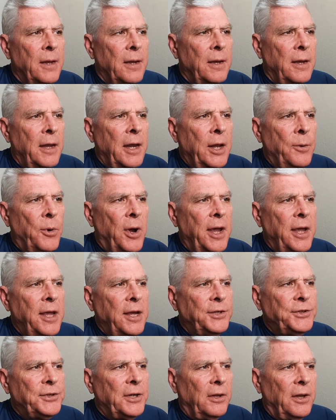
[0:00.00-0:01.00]
Anyway, he
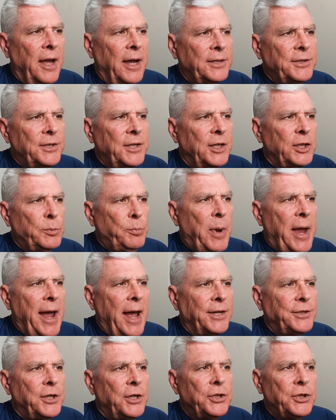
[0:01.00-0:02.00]
selects this
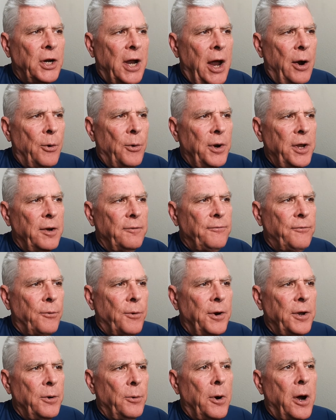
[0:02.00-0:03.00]
passage, and I'll read it for
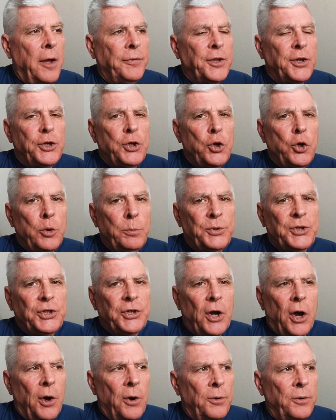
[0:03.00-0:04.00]
you on the
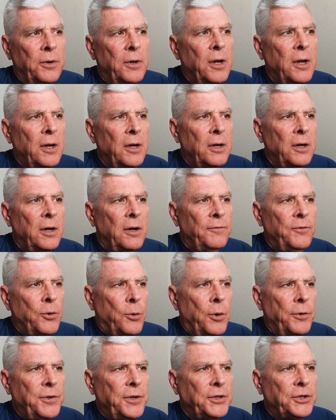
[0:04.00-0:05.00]
tombstone of
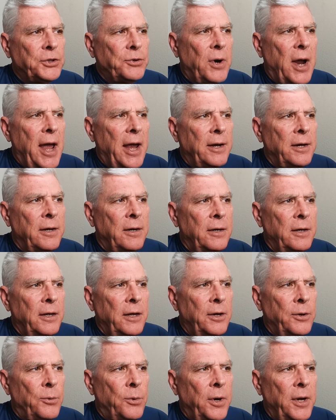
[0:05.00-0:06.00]
Dorothy Stratten.
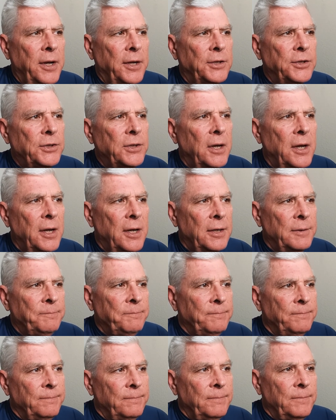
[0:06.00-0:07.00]
It reads
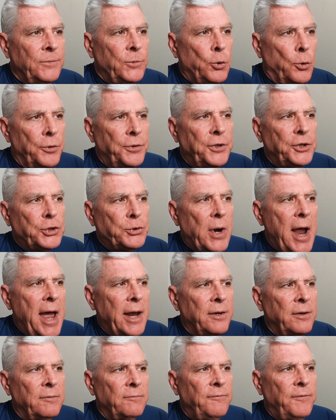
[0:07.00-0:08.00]
Dorothy
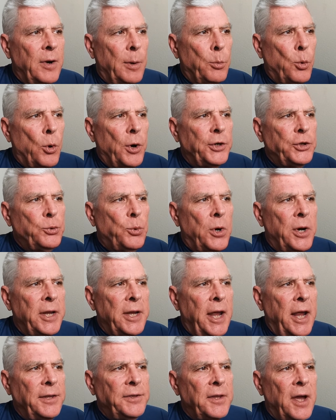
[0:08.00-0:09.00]
Stratten, February 28,
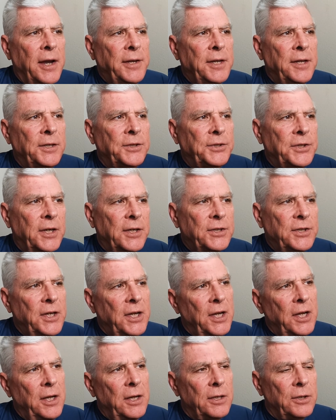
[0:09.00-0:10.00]

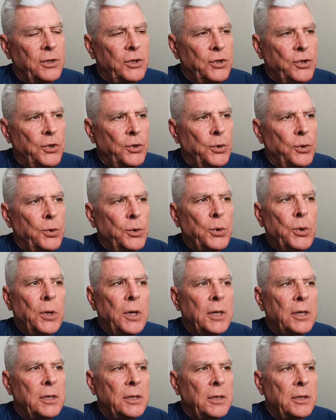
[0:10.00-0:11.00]
1960 to
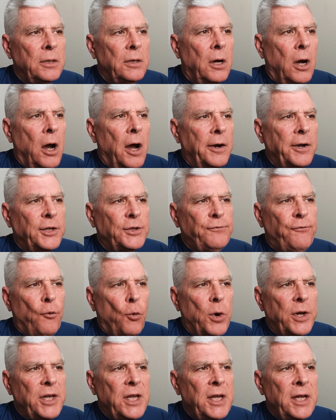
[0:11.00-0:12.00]
August
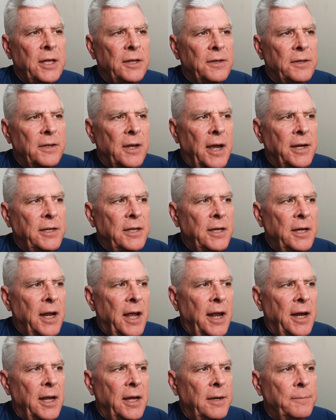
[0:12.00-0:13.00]
14,
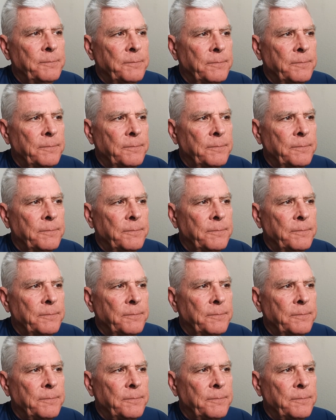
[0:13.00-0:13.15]
1980.